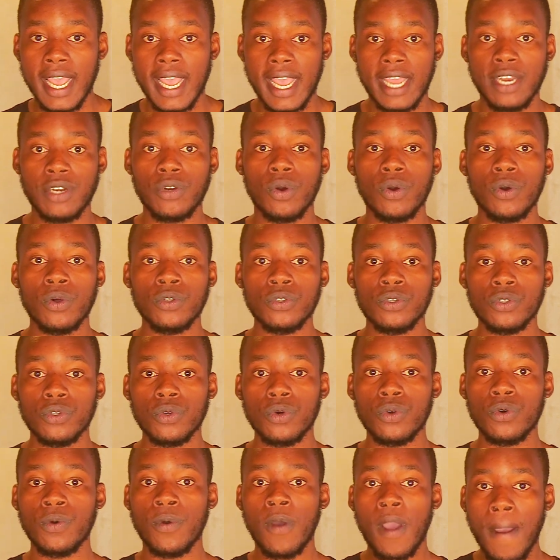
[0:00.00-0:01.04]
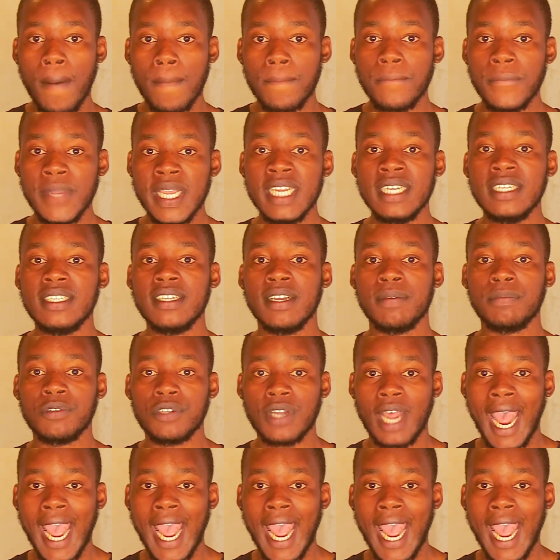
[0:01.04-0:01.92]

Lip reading: and also medium to